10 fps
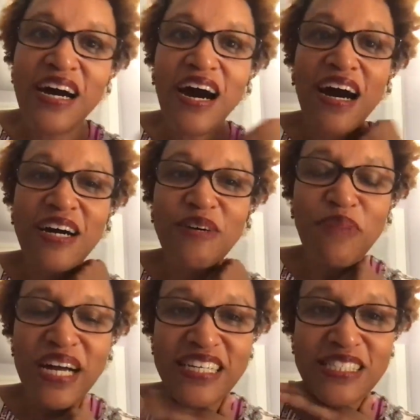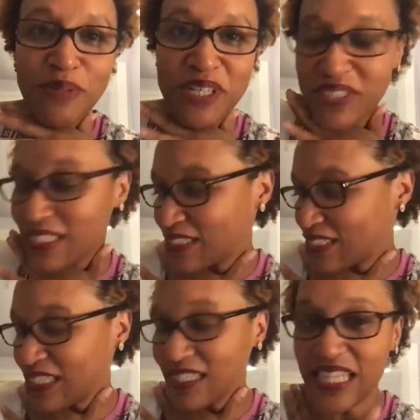my experience,
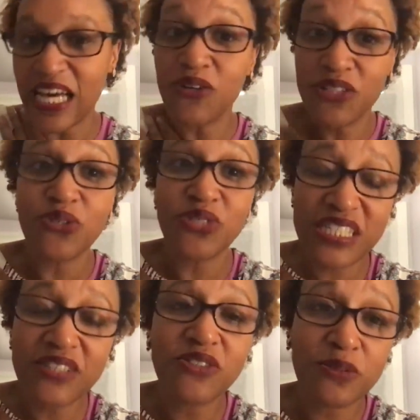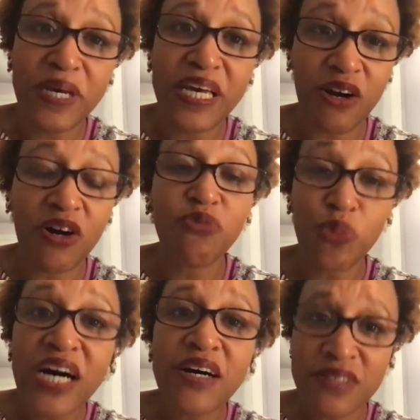and those skills pay off
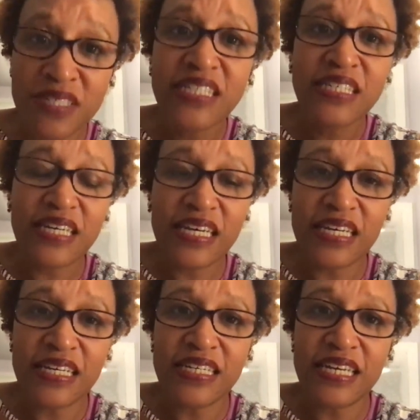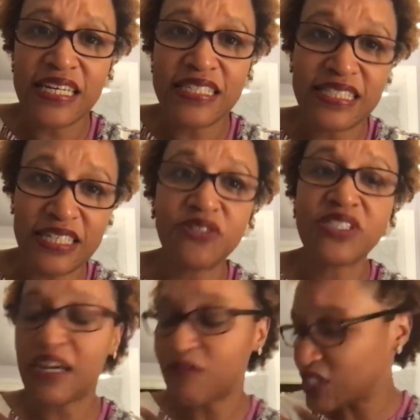well in a sales
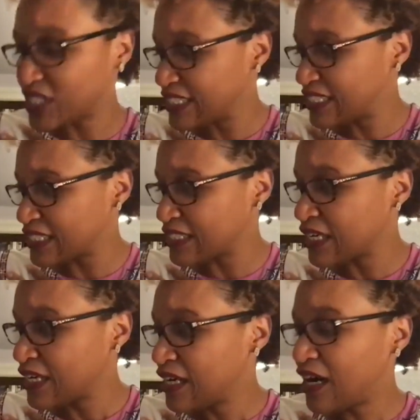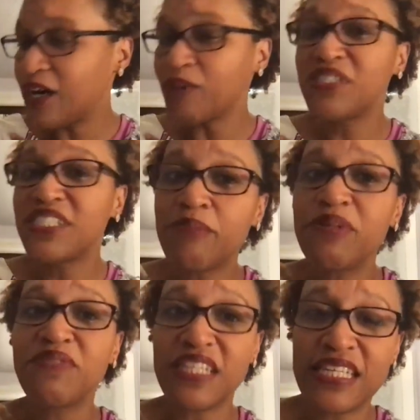conversation. Some
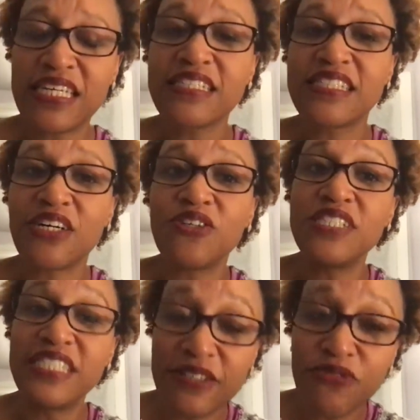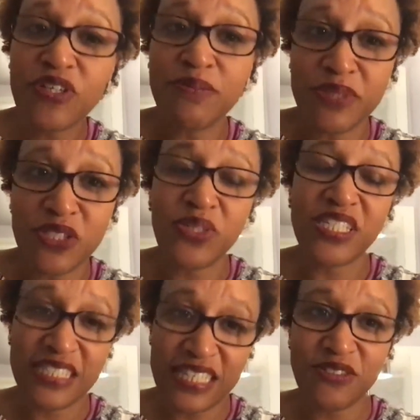of the things that are different between a
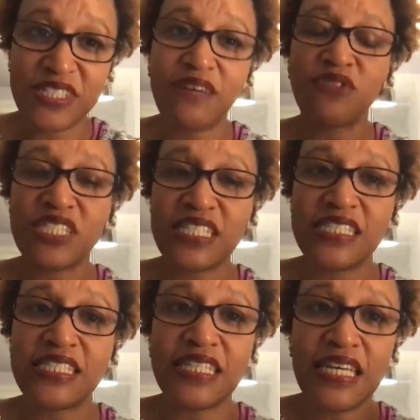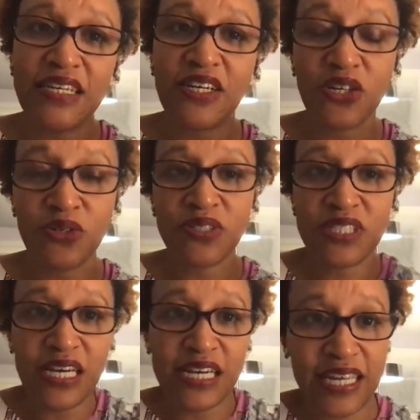sales conversation and
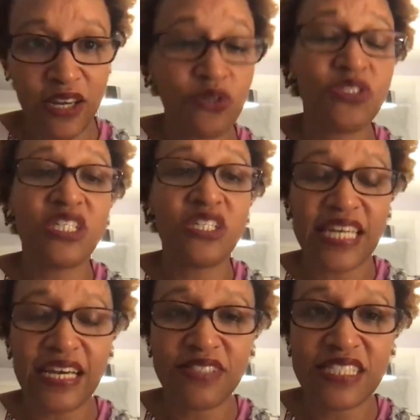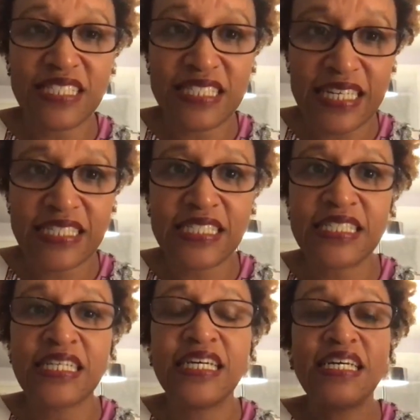a coaching or counseling
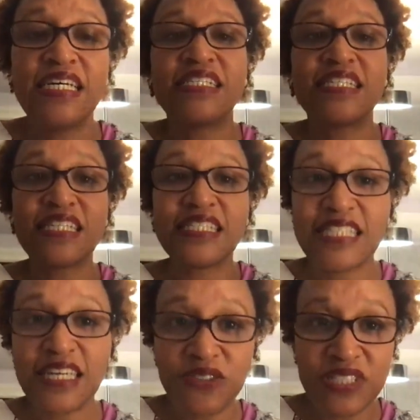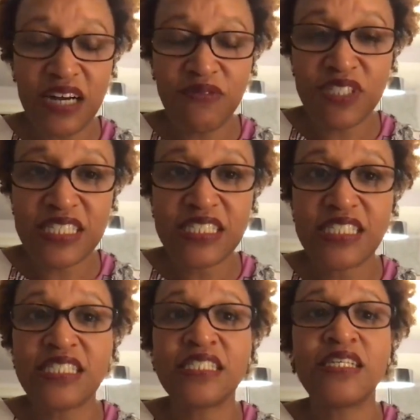session is, in the sales
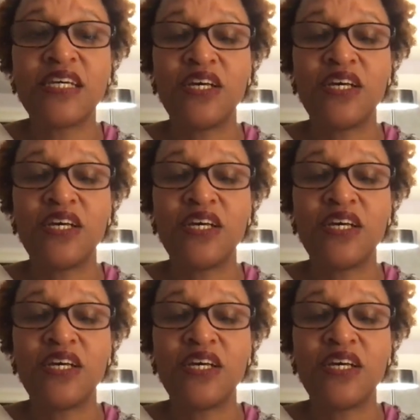conversation,